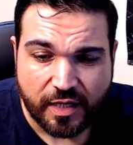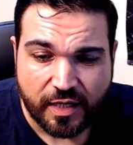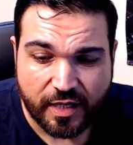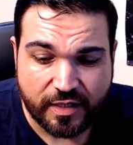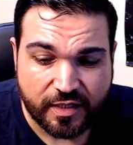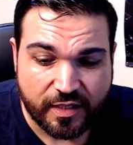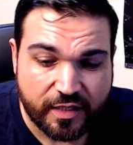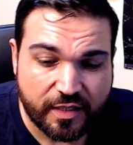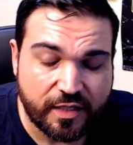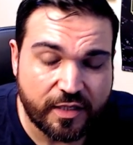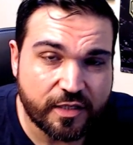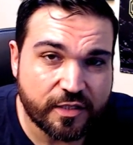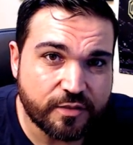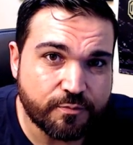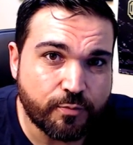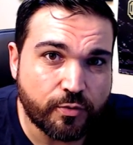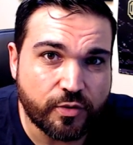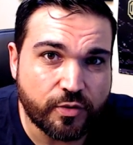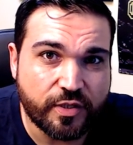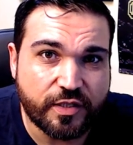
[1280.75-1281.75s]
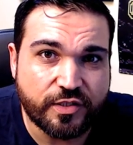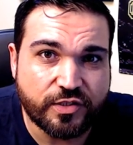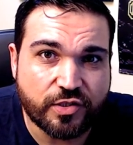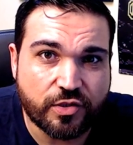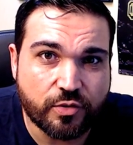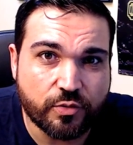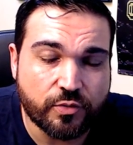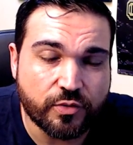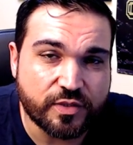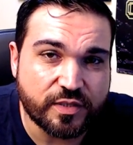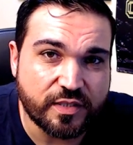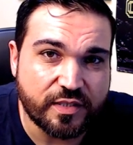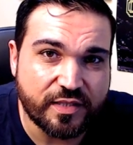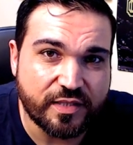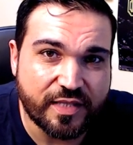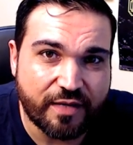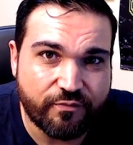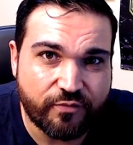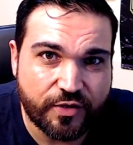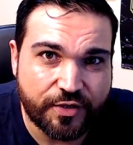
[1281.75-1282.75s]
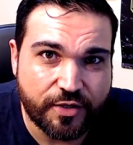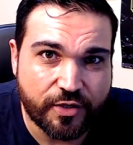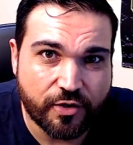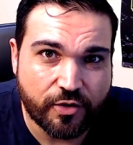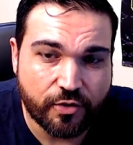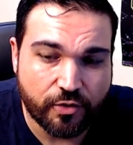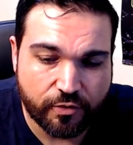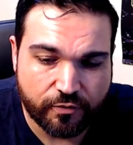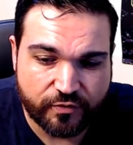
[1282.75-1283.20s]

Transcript: and he has put his thoughts in that video